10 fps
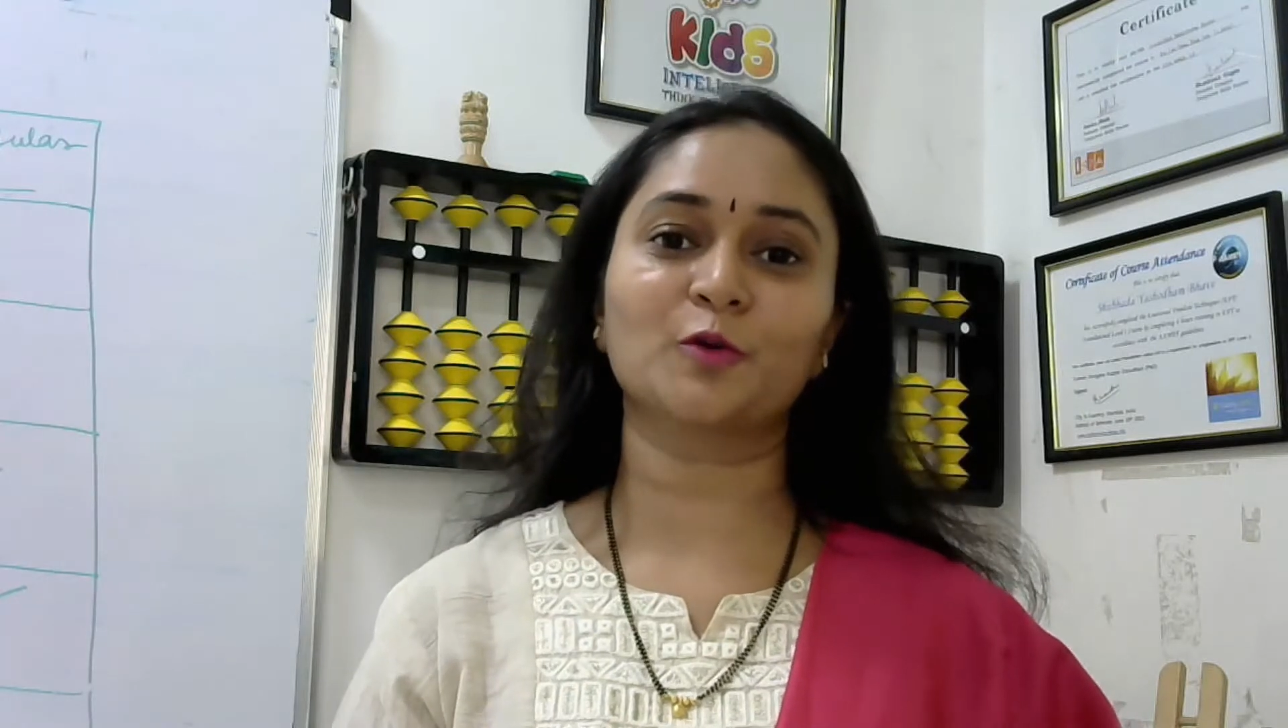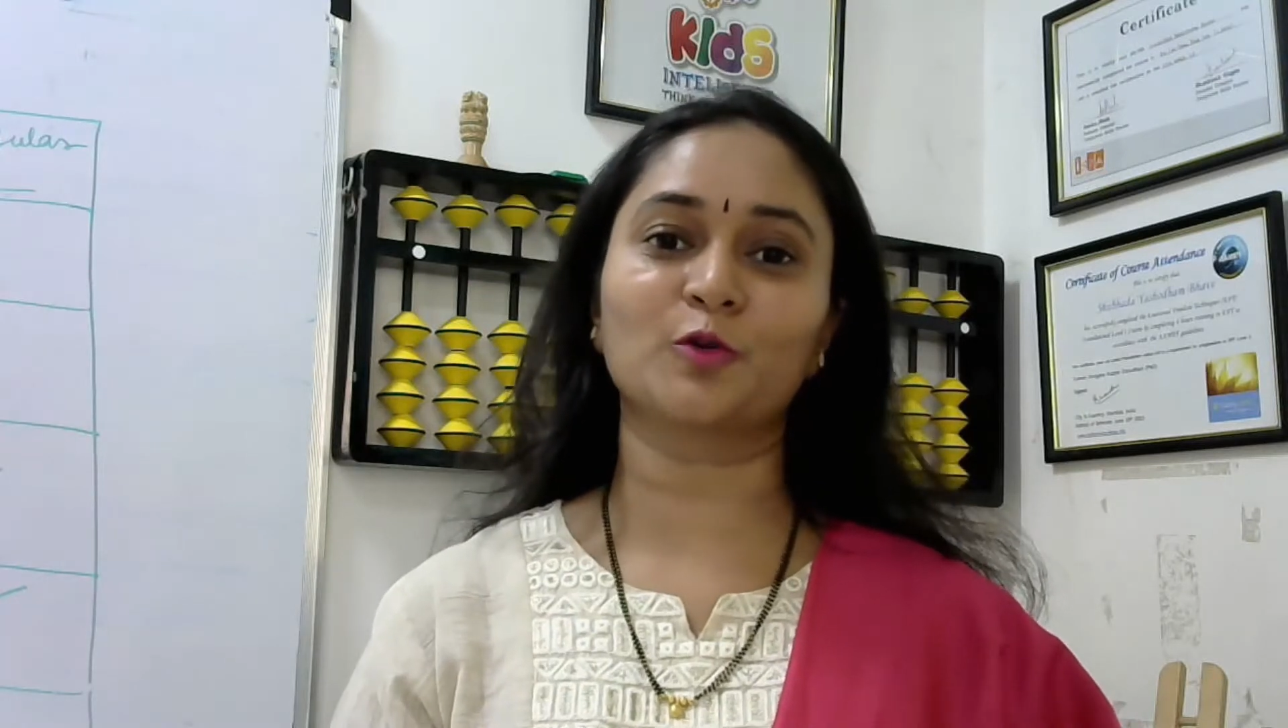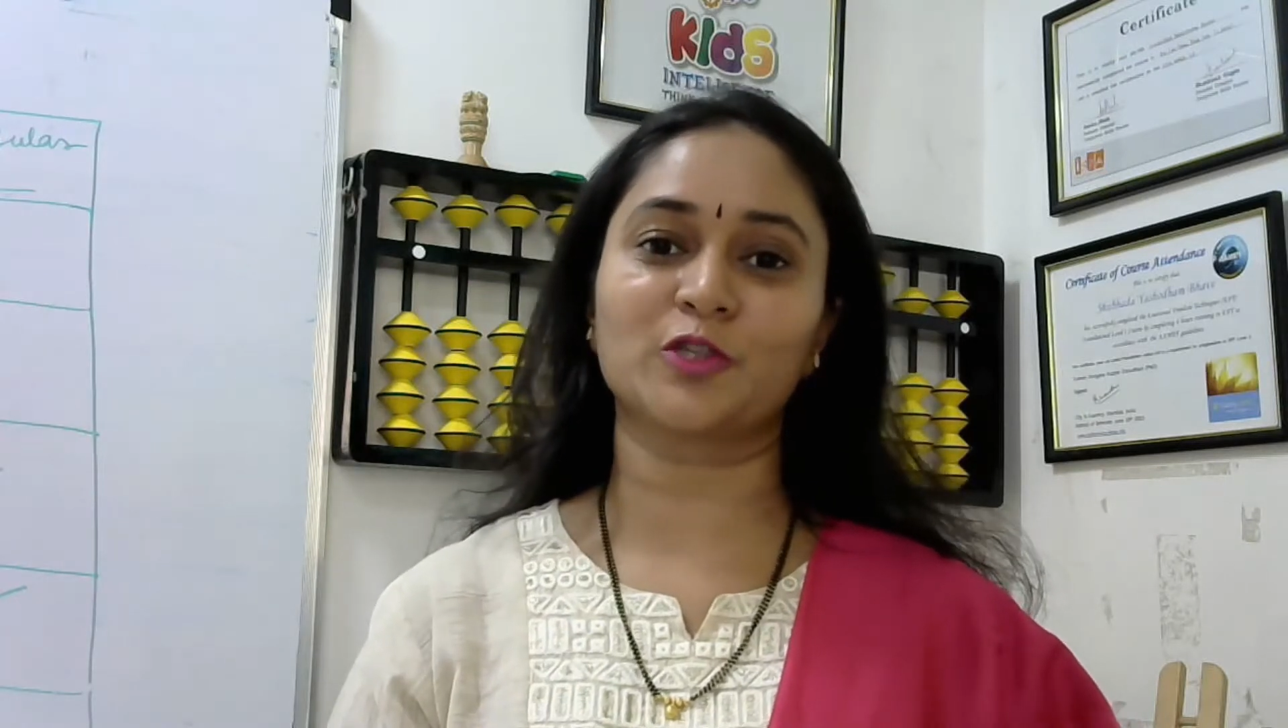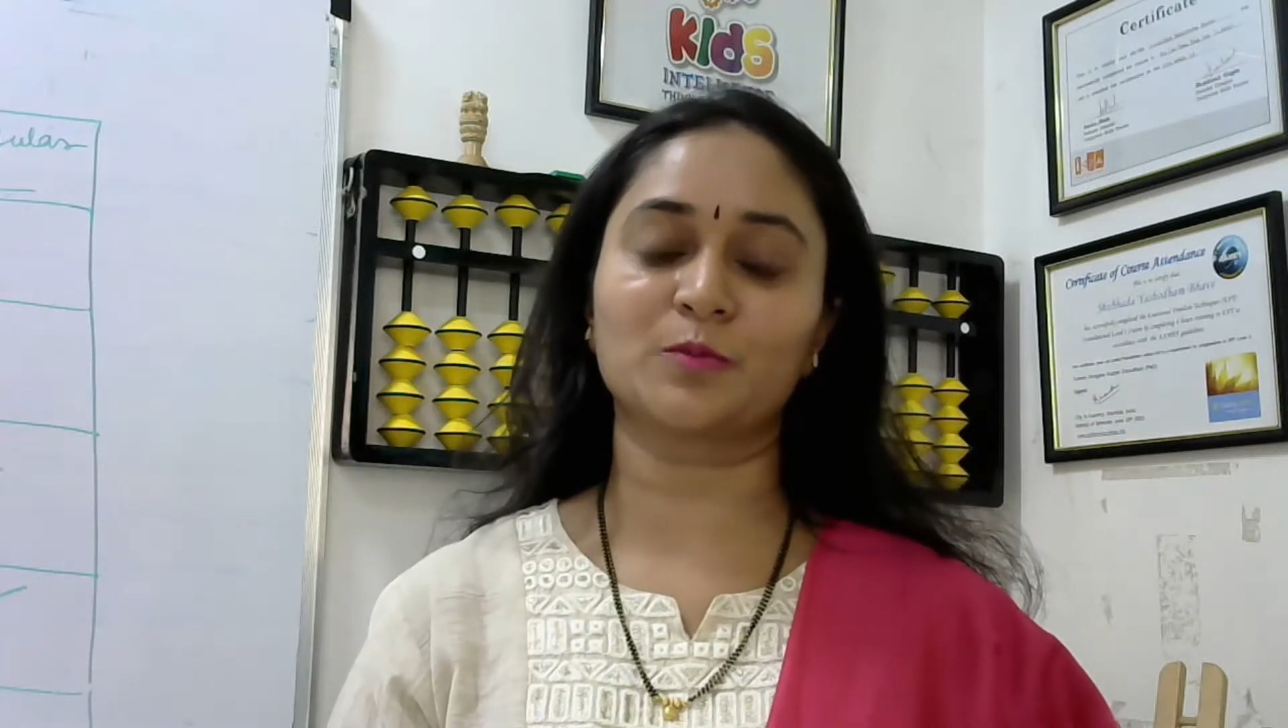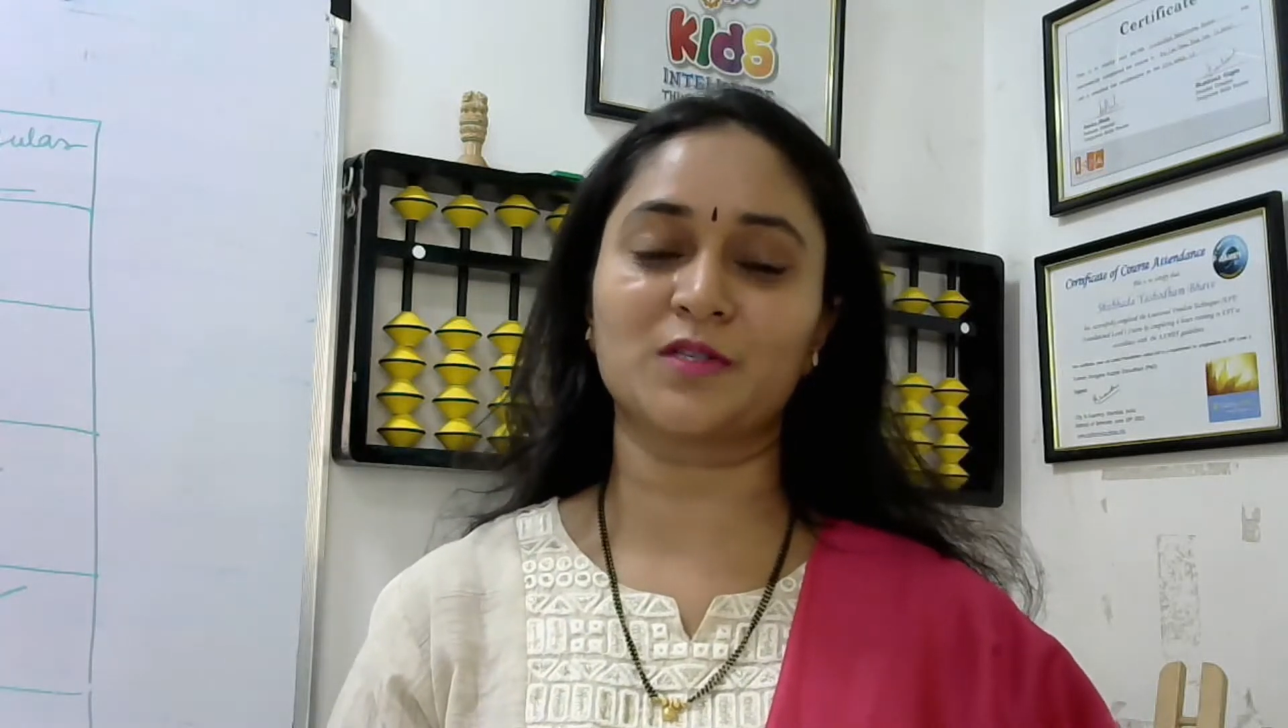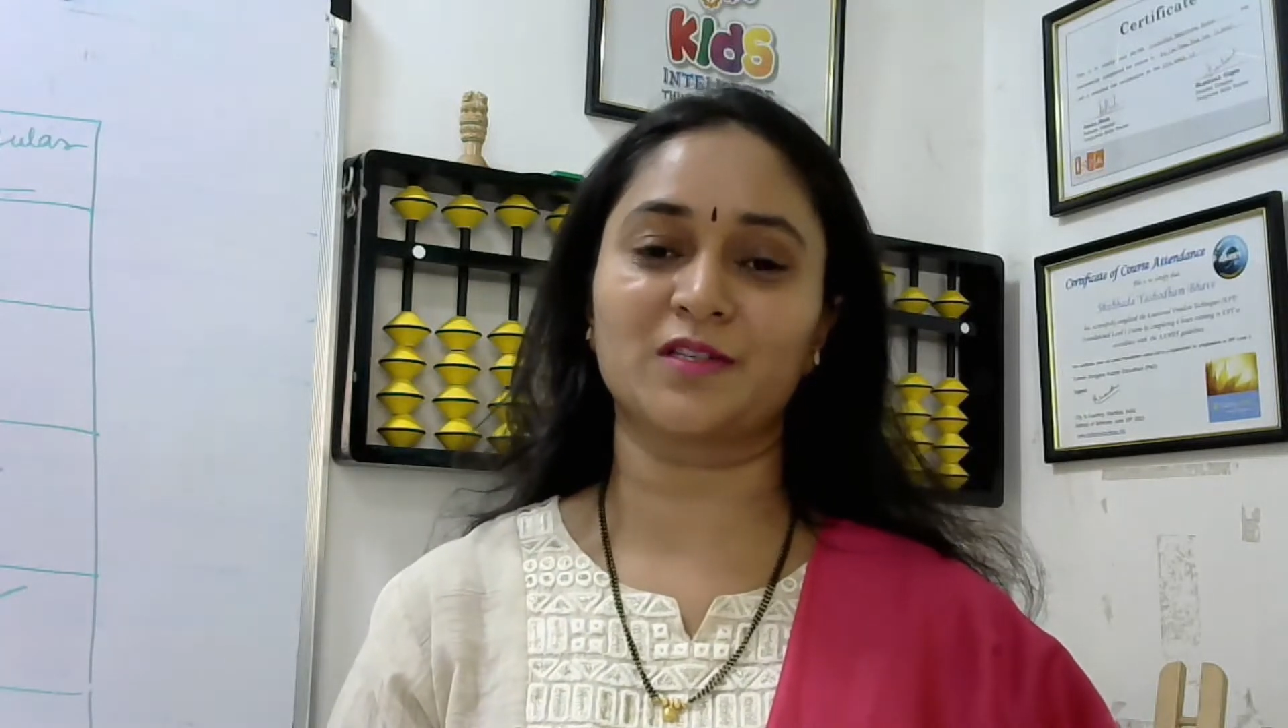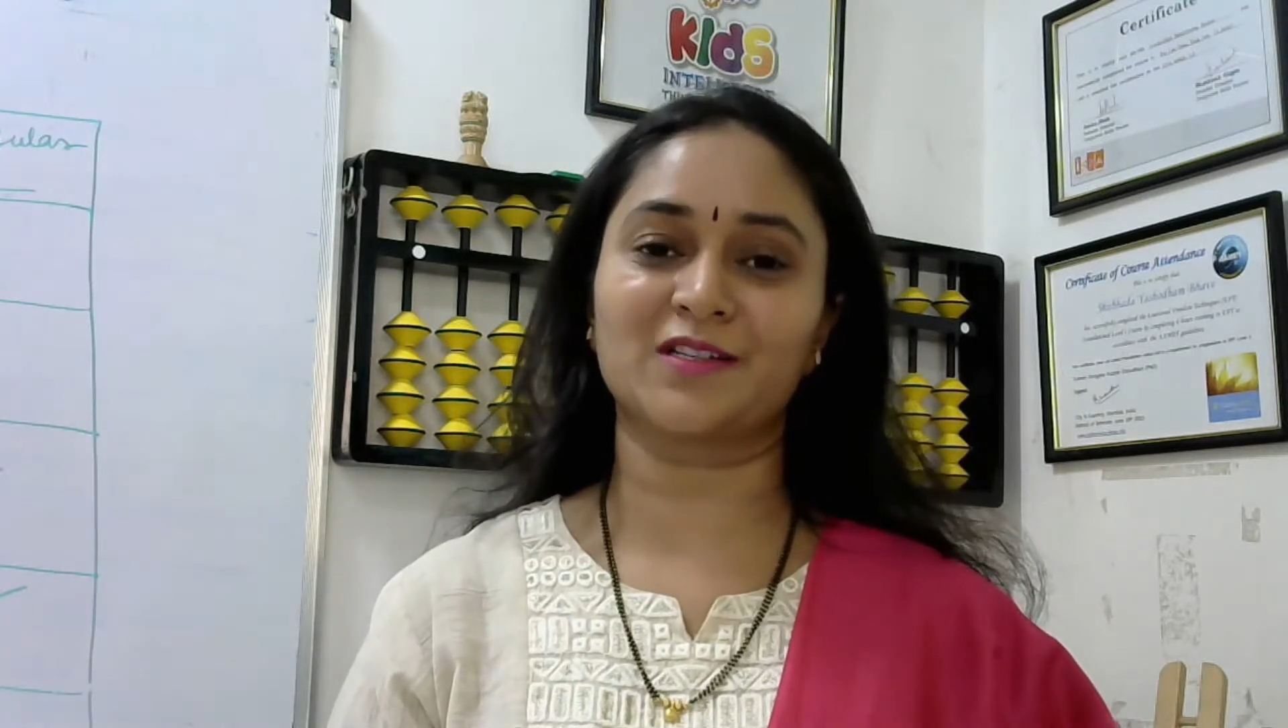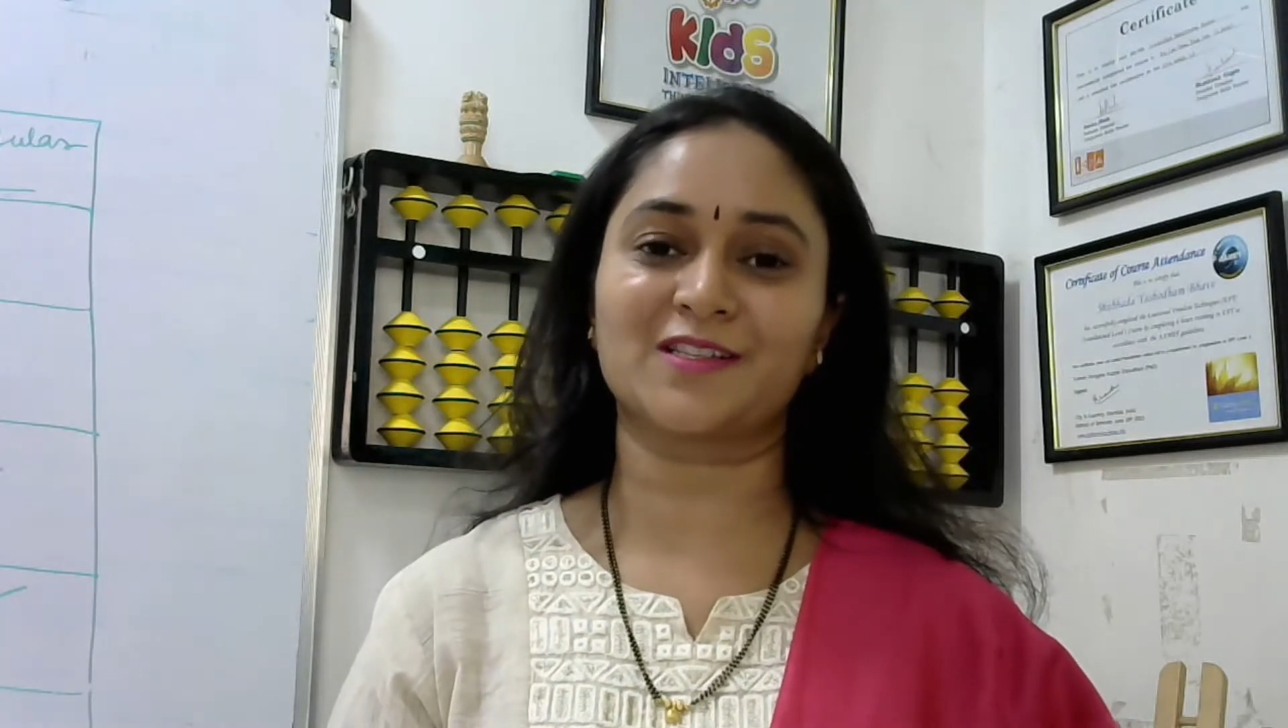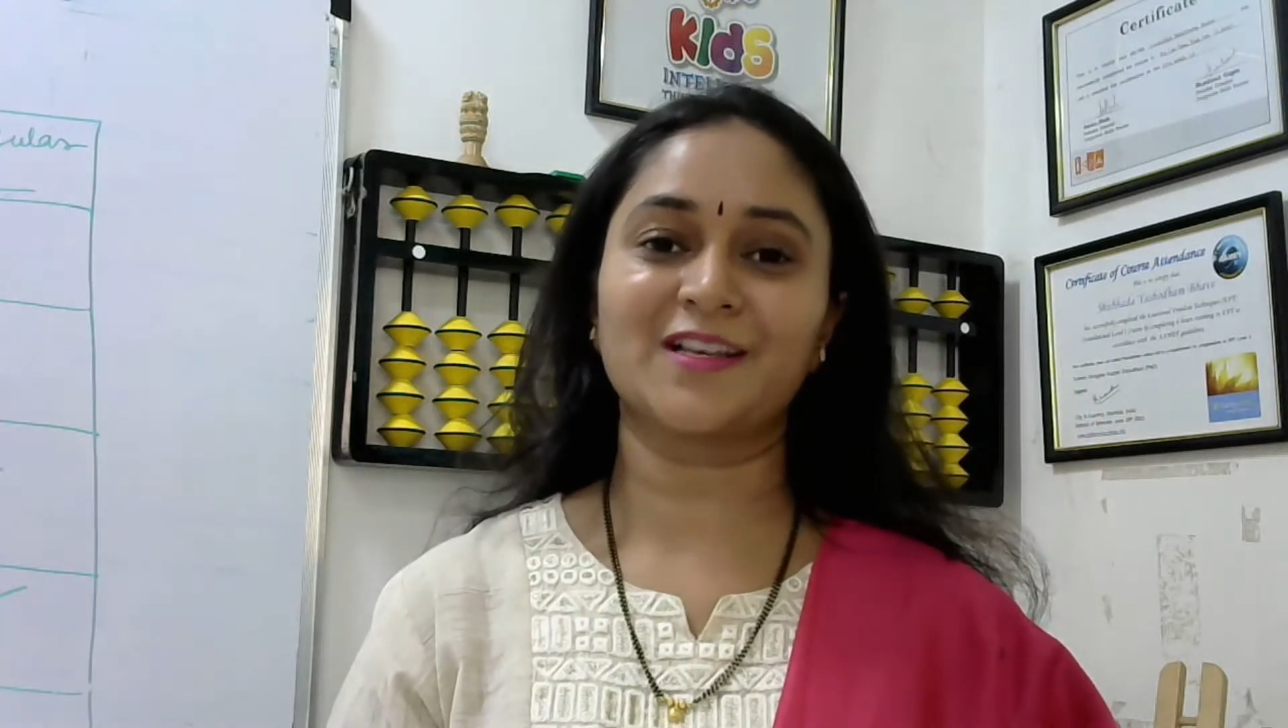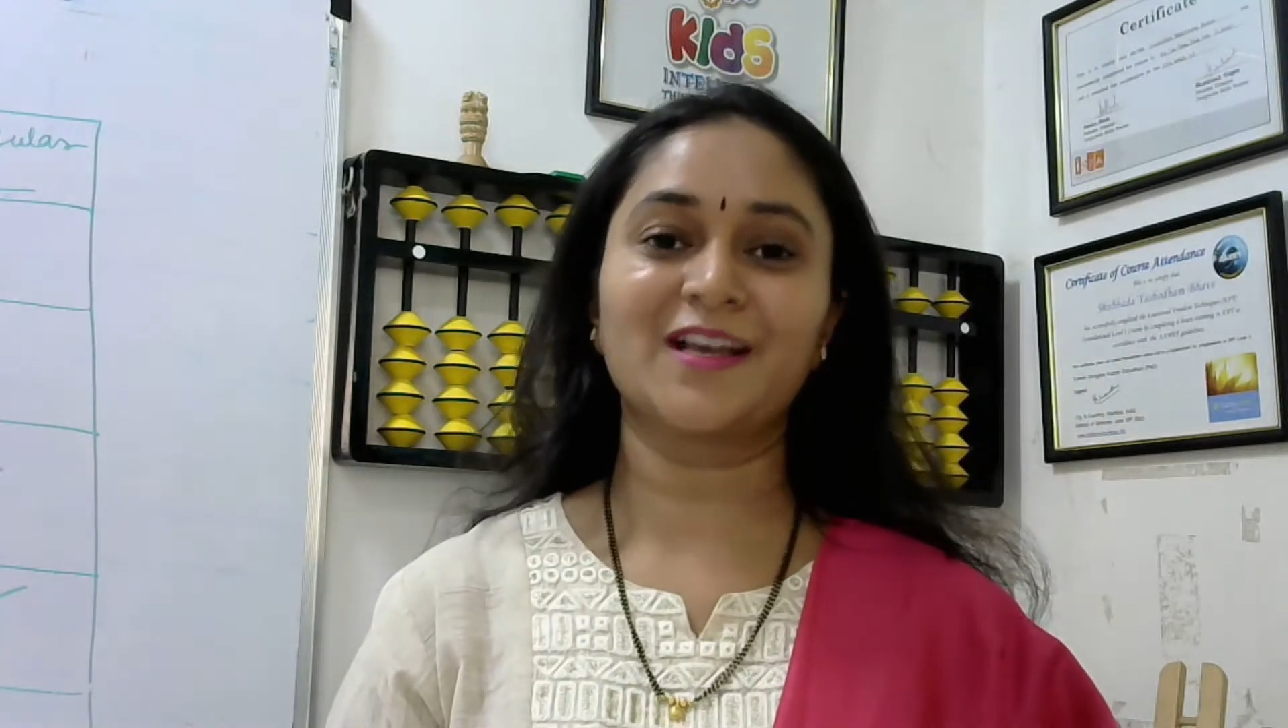coaching
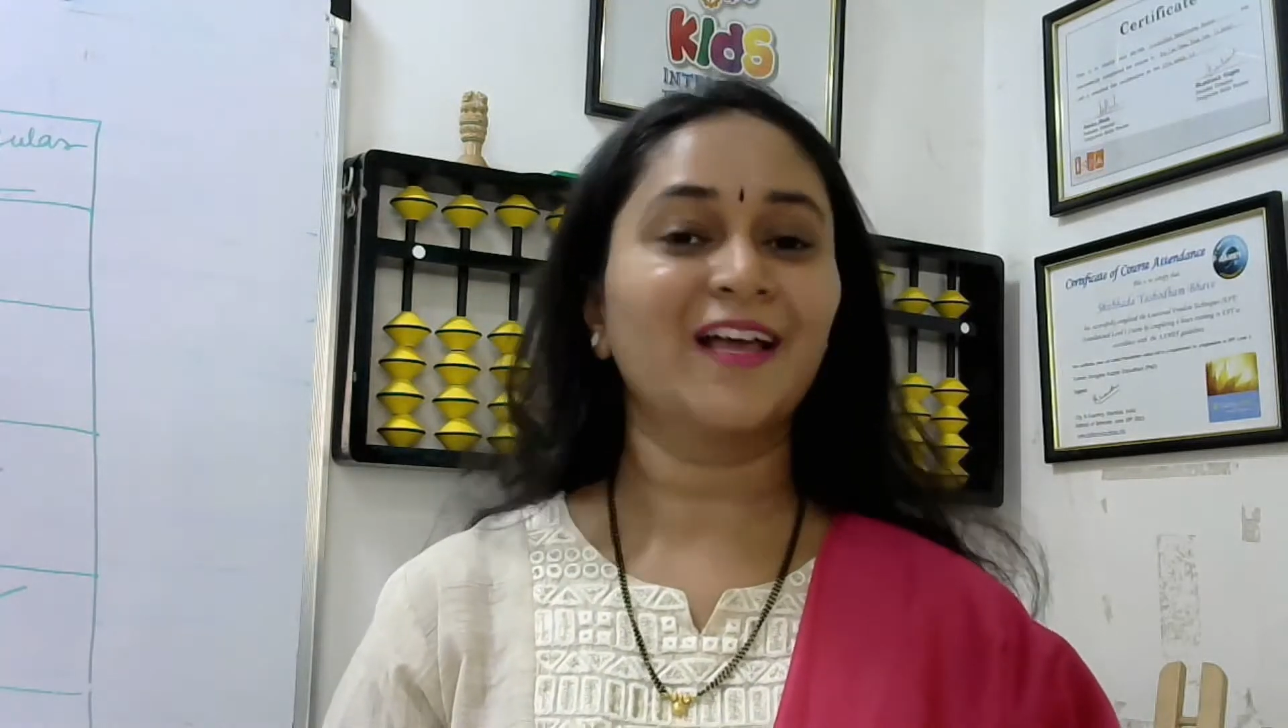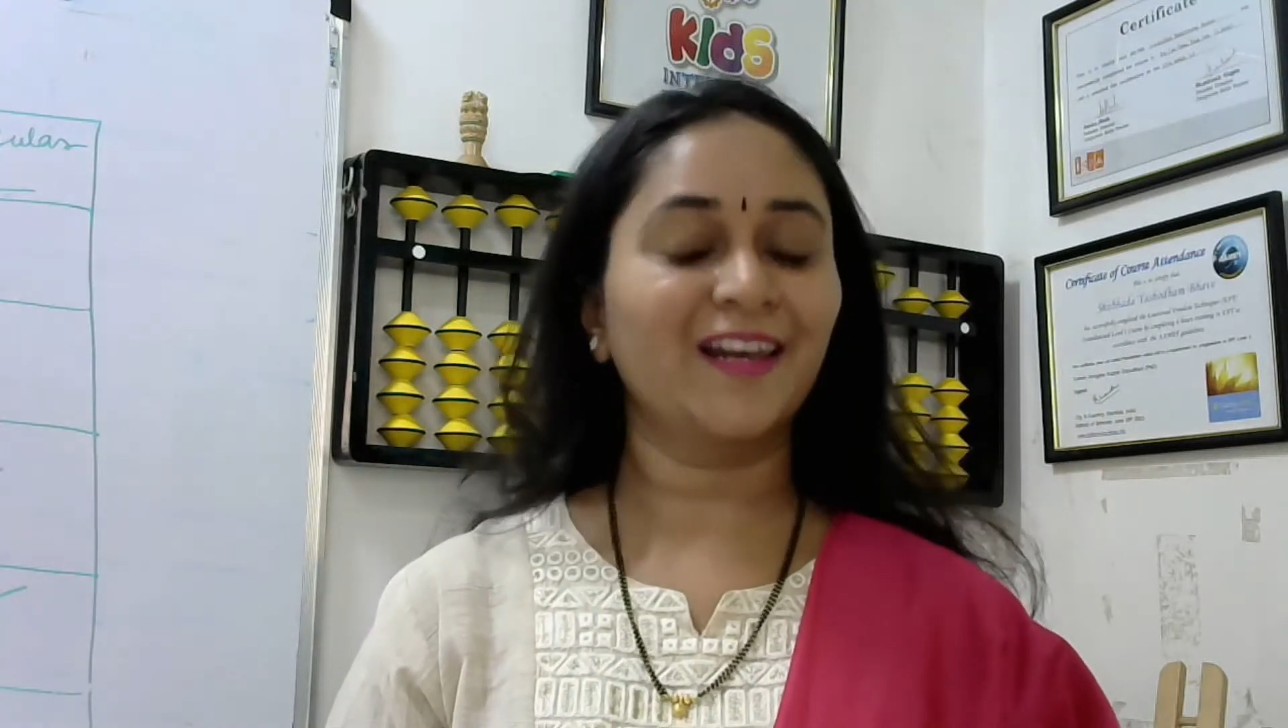business.